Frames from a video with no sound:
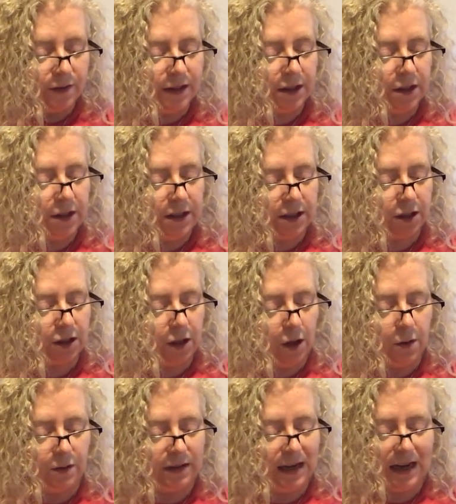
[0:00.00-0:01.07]
We are on the
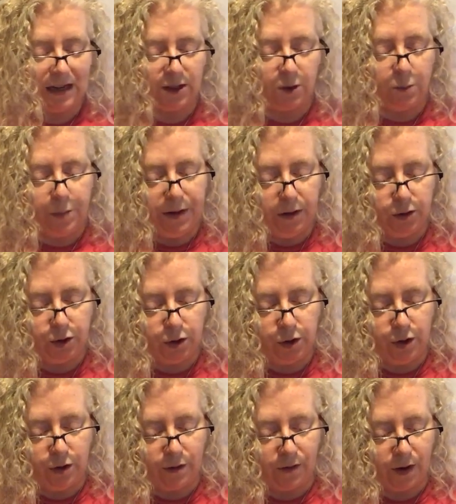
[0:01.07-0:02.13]
verge of
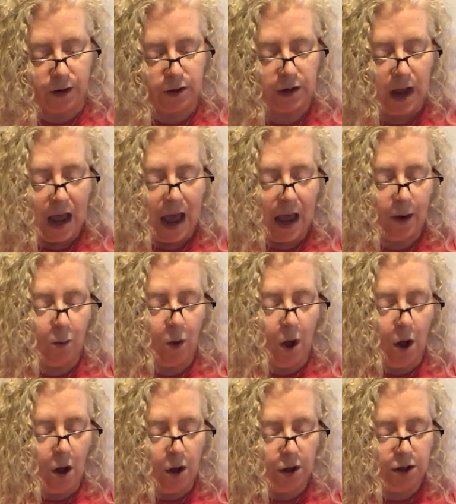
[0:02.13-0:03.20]
disclosing a spiritual
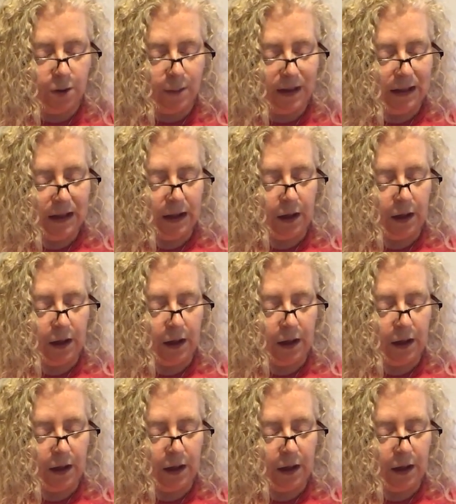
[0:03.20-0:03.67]
universe,